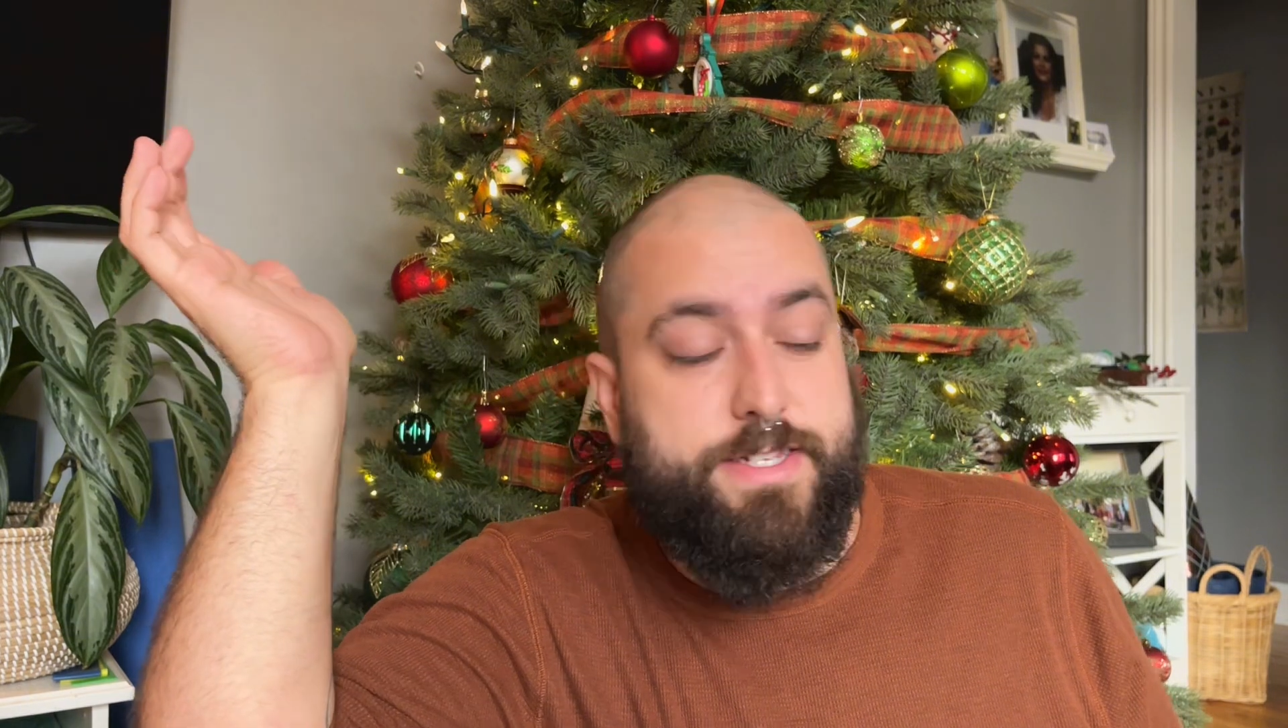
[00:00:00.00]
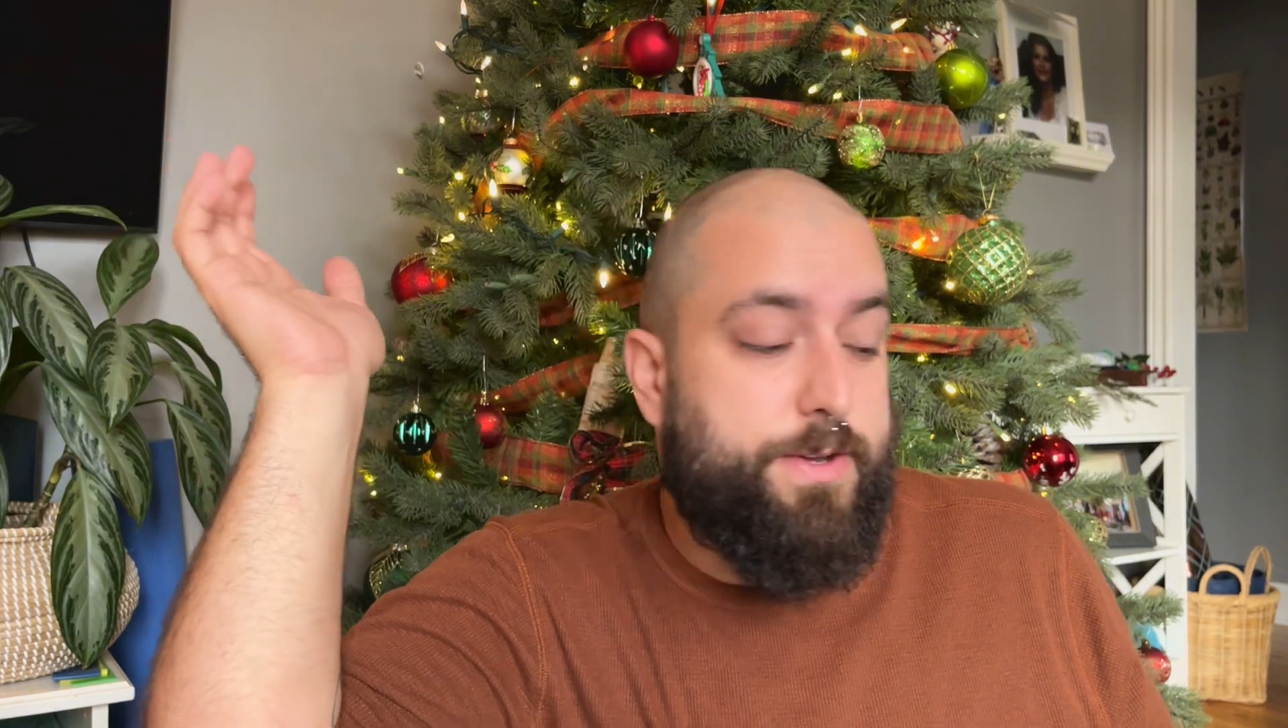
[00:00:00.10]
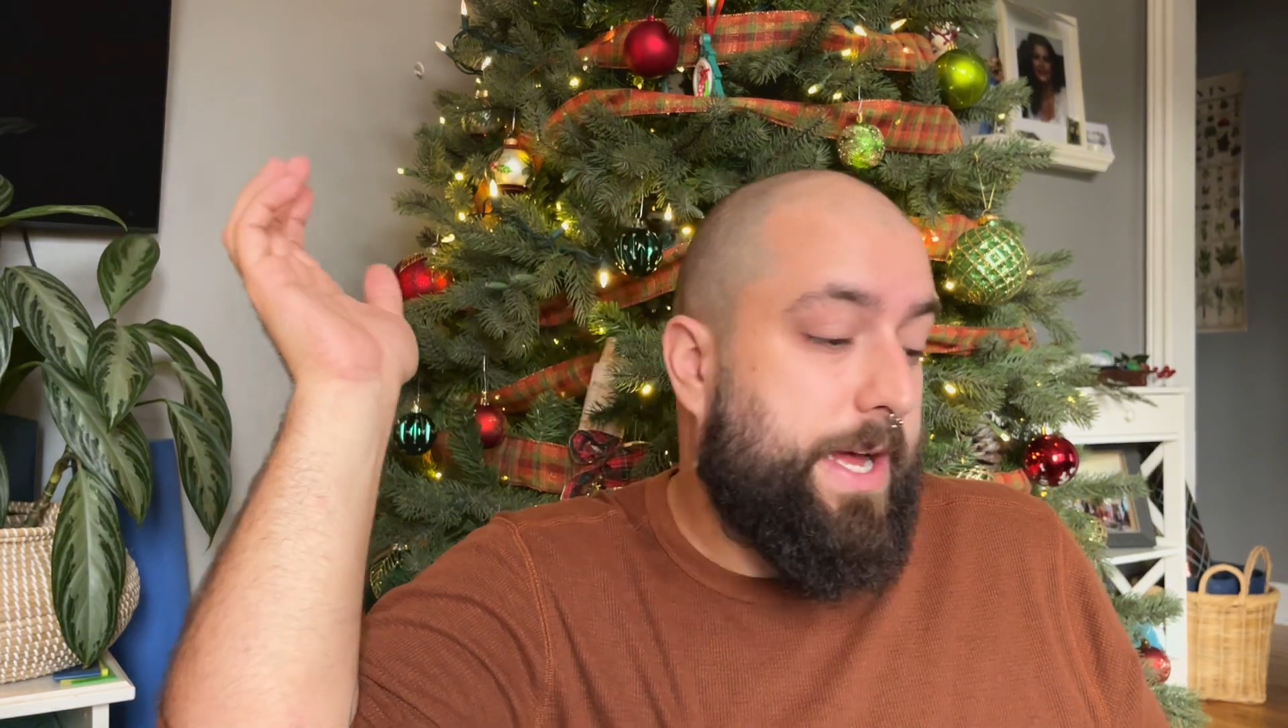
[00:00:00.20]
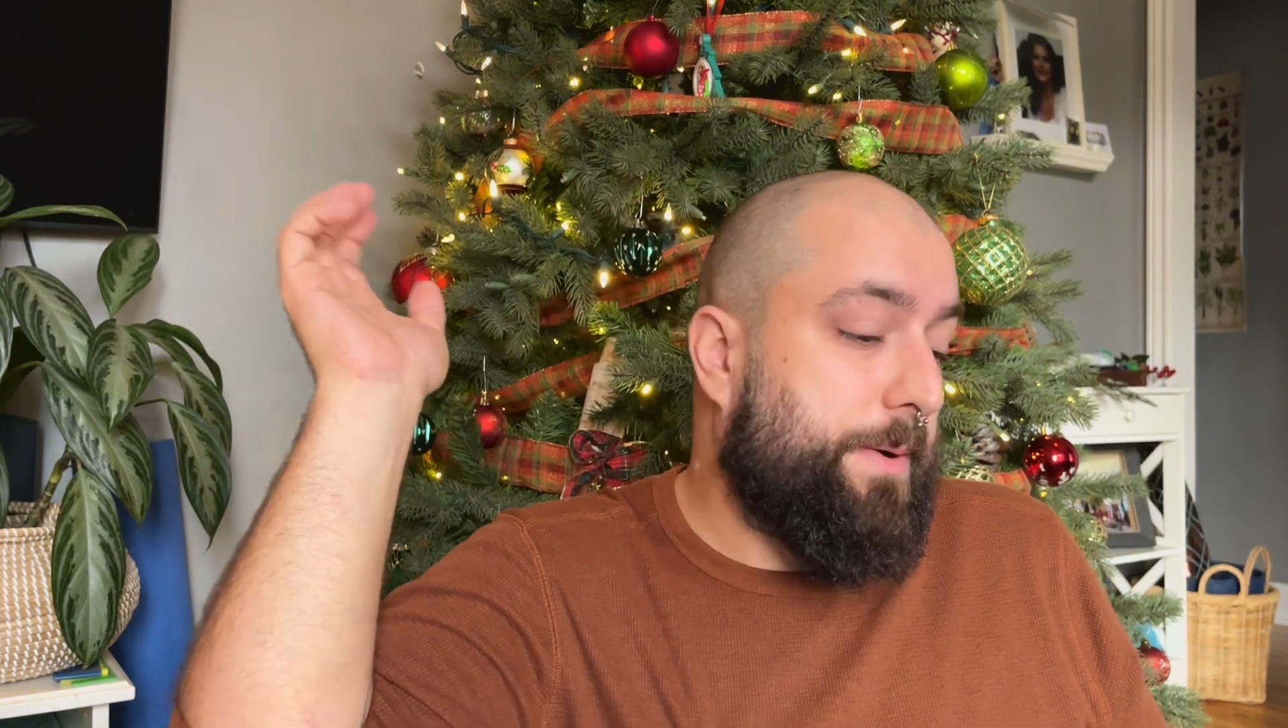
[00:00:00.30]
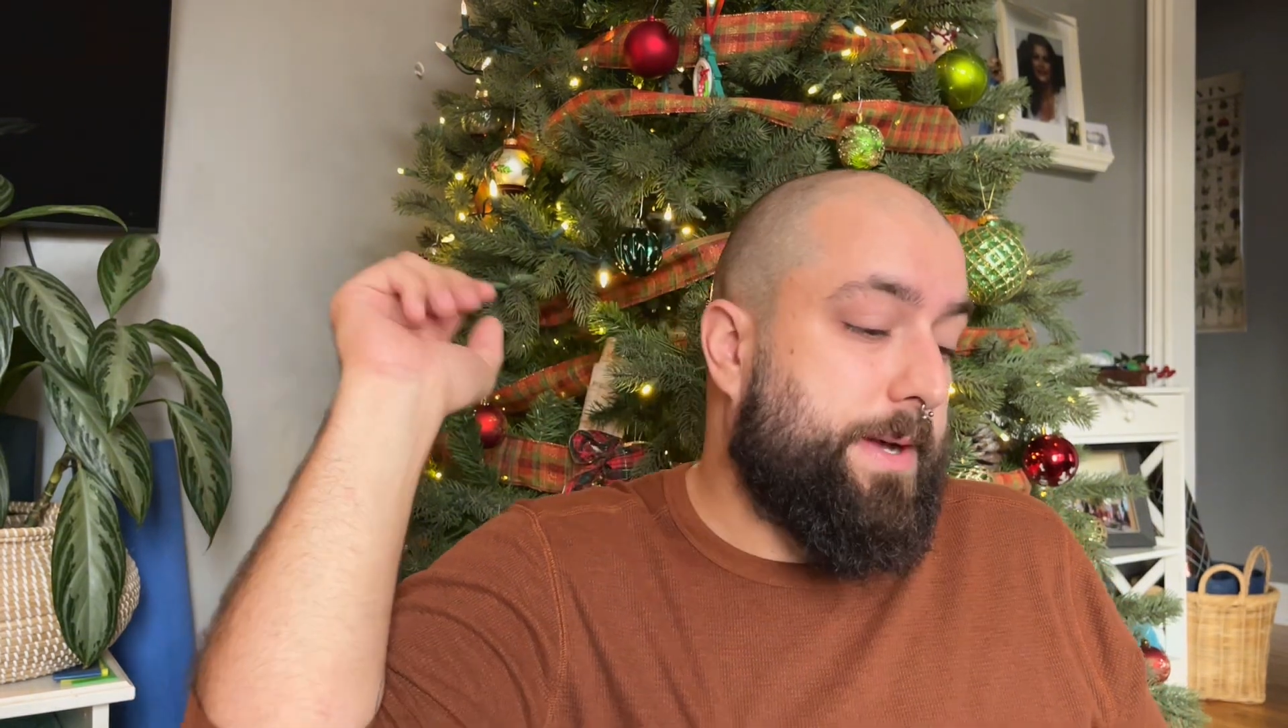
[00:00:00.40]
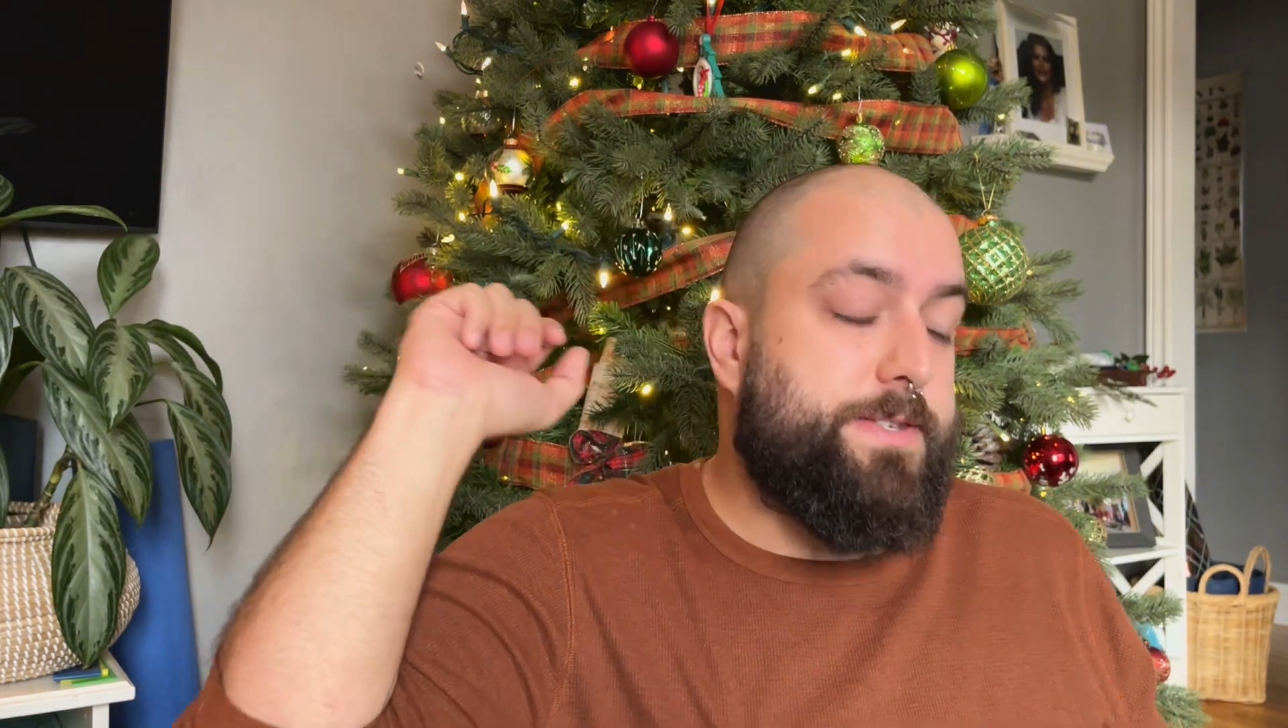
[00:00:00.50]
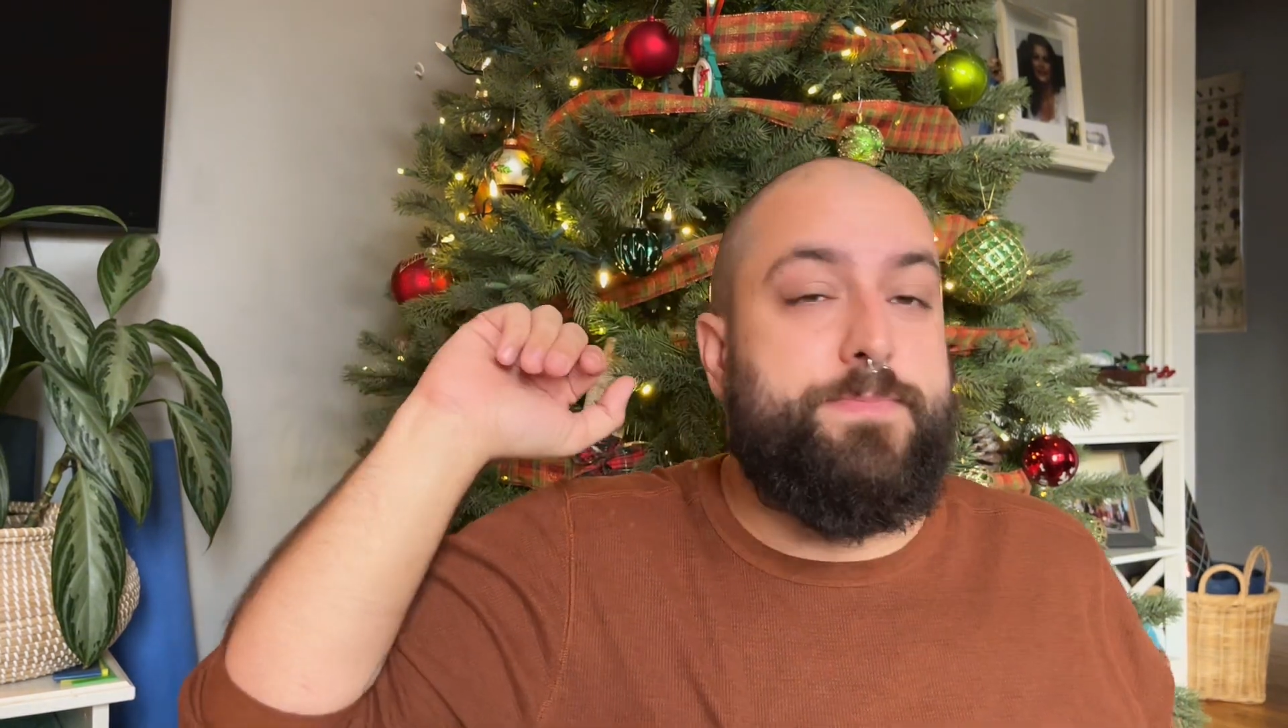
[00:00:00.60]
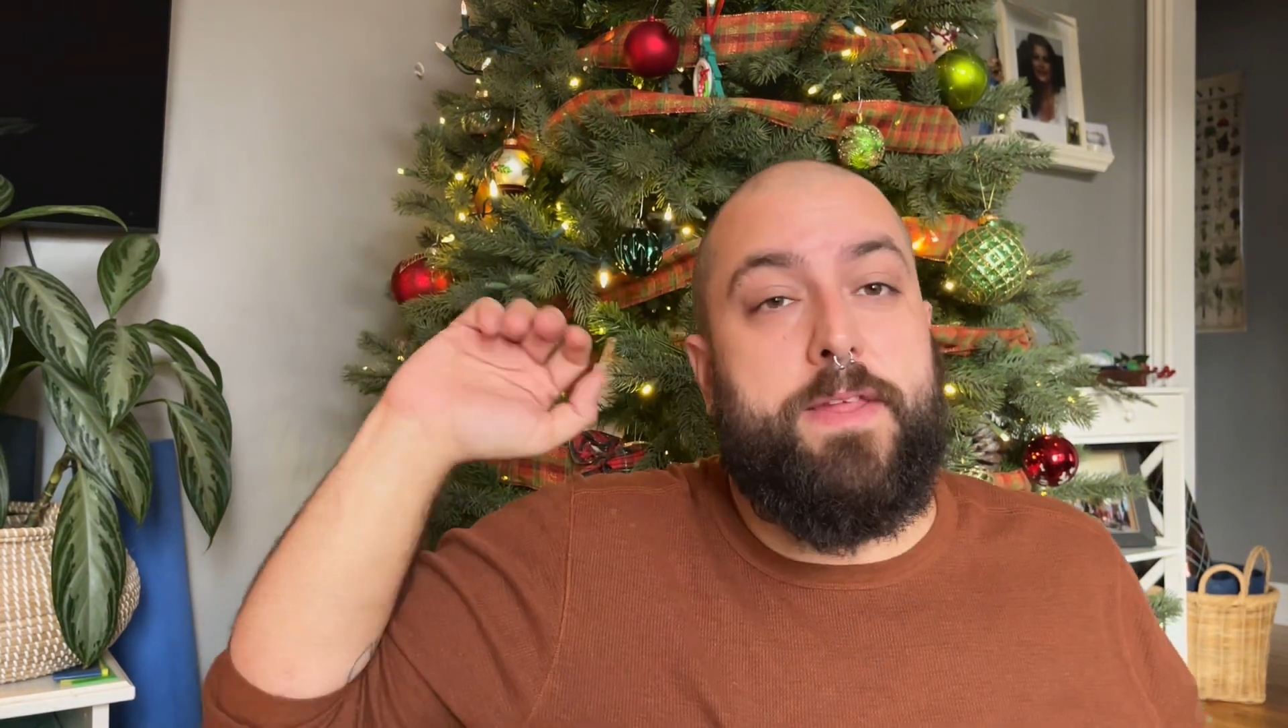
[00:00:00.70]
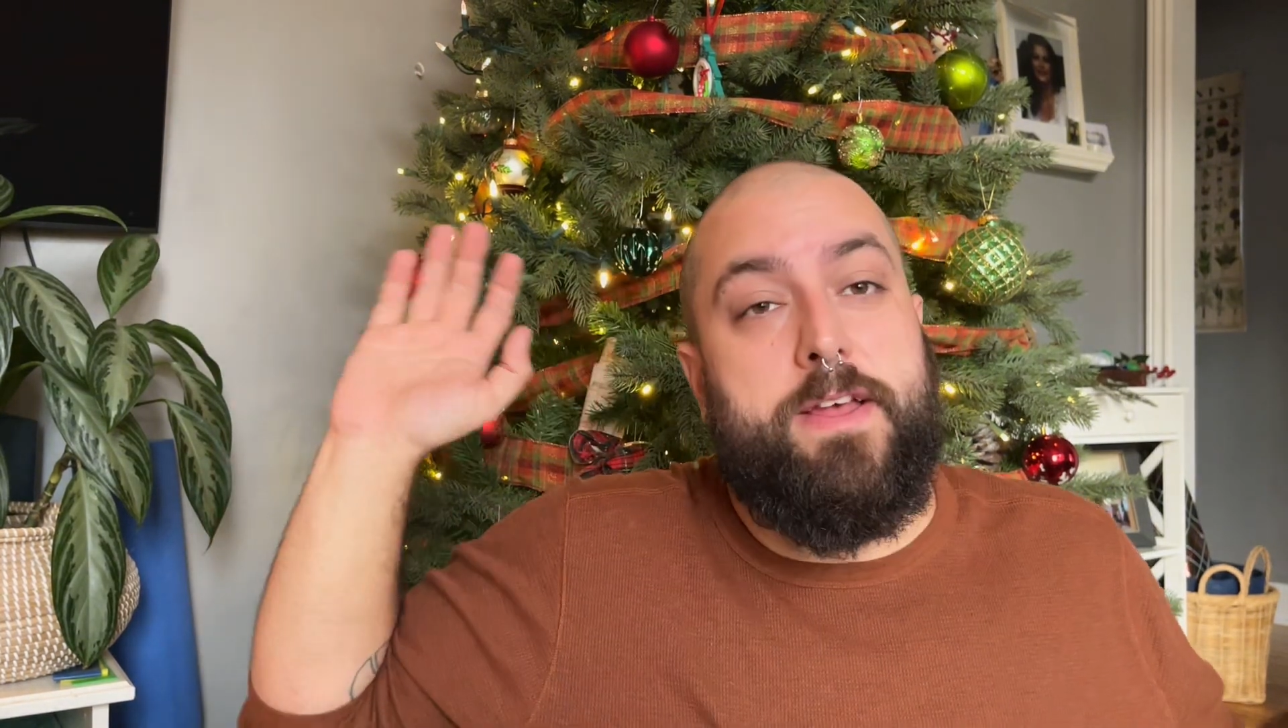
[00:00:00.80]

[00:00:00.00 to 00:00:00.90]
So anyways,